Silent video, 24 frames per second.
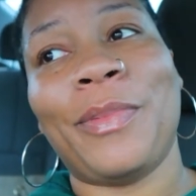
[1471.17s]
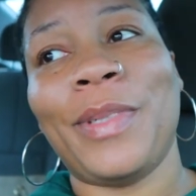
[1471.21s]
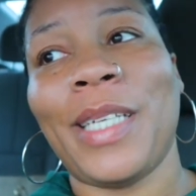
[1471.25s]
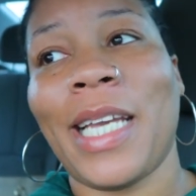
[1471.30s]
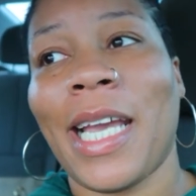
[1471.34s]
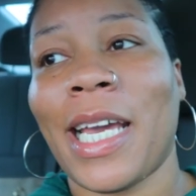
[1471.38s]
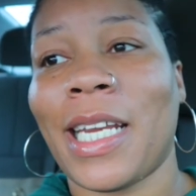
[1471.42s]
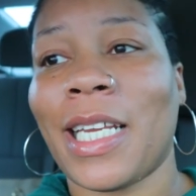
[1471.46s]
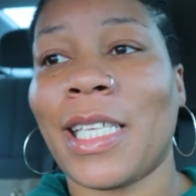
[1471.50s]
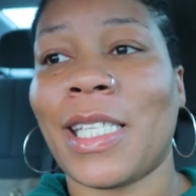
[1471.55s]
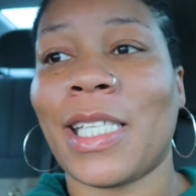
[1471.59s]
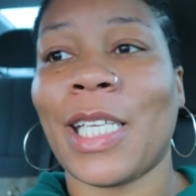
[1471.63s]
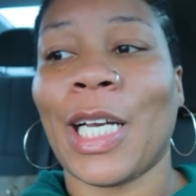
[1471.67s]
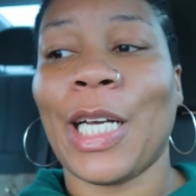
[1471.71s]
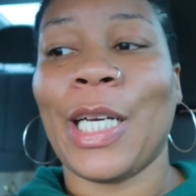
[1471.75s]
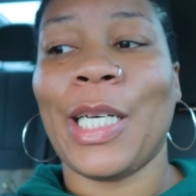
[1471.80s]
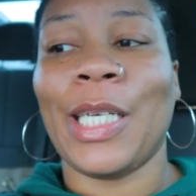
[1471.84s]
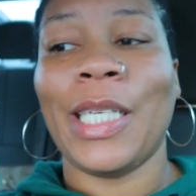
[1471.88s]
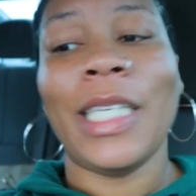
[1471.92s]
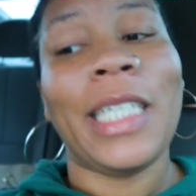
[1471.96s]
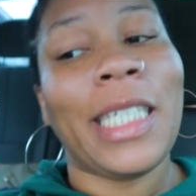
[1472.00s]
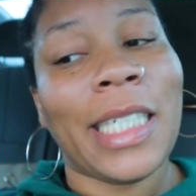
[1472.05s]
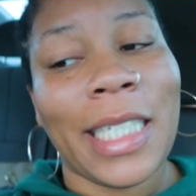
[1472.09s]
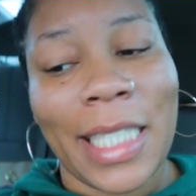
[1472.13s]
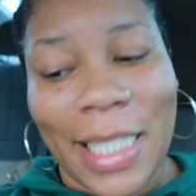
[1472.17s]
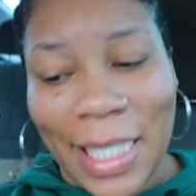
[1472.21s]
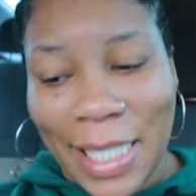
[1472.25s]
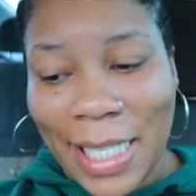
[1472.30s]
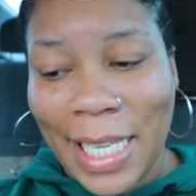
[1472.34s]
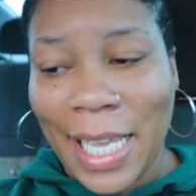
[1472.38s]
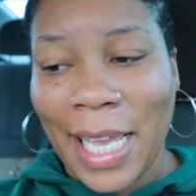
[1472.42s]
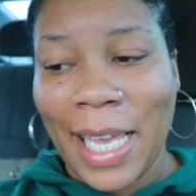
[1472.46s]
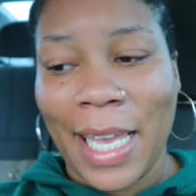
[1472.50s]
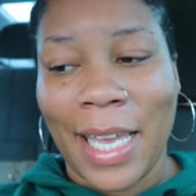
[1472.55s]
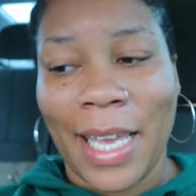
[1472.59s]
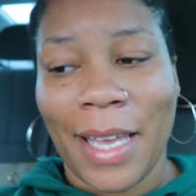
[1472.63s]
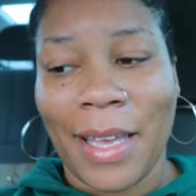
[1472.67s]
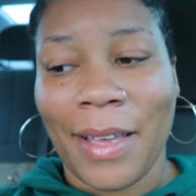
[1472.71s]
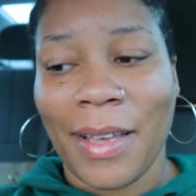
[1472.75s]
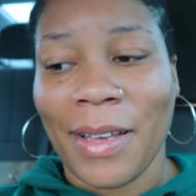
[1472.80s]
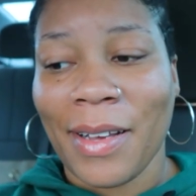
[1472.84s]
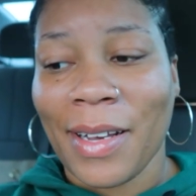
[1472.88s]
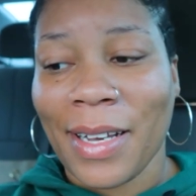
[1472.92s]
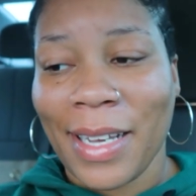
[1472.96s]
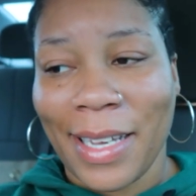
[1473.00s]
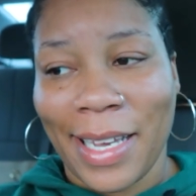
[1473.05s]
We had us a good little time,